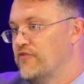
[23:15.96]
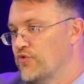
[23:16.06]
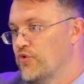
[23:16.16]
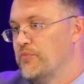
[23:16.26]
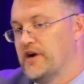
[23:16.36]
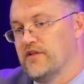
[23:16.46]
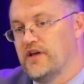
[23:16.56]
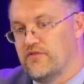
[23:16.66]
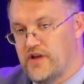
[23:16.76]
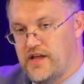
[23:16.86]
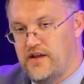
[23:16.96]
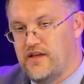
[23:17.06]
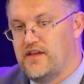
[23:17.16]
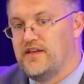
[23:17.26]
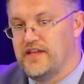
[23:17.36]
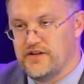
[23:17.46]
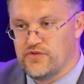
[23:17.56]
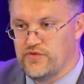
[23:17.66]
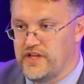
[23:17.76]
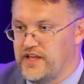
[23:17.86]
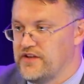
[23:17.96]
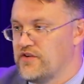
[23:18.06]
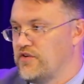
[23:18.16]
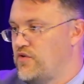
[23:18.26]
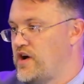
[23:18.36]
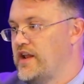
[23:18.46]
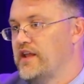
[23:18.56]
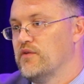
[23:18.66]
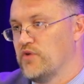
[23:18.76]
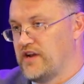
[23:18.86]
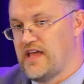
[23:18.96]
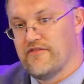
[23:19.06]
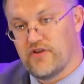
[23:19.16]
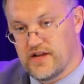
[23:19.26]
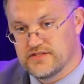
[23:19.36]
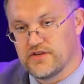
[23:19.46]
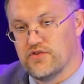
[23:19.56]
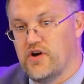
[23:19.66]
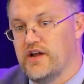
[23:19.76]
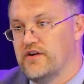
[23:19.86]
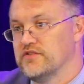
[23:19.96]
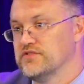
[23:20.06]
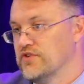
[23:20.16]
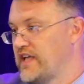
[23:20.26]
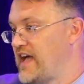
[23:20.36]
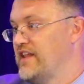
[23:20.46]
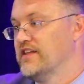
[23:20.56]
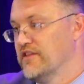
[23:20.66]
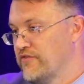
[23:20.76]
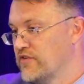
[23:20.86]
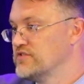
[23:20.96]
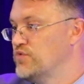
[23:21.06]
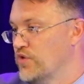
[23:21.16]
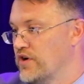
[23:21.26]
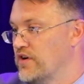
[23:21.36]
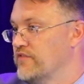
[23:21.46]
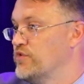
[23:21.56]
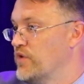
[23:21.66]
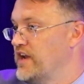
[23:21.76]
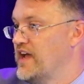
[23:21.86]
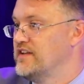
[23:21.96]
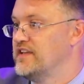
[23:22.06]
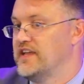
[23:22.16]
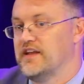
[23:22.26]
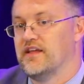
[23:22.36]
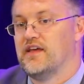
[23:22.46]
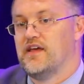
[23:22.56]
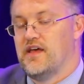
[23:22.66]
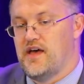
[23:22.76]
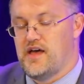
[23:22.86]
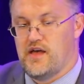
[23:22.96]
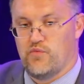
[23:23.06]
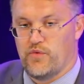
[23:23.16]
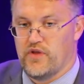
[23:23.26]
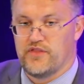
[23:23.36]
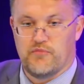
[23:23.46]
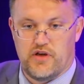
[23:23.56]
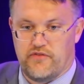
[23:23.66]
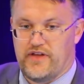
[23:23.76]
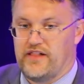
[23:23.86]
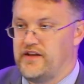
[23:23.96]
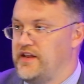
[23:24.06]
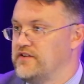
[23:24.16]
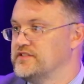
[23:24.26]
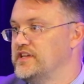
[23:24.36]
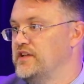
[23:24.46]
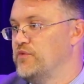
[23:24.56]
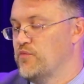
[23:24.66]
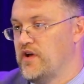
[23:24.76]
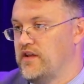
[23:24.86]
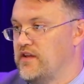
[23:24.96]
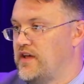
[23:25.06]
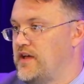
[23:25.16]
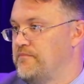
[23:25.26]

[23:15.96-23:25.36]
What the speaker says: a full parallel run, including internal audit. We're going to have our external auditors look at it in the 1st quarter of 2019. We want the model validators in. We want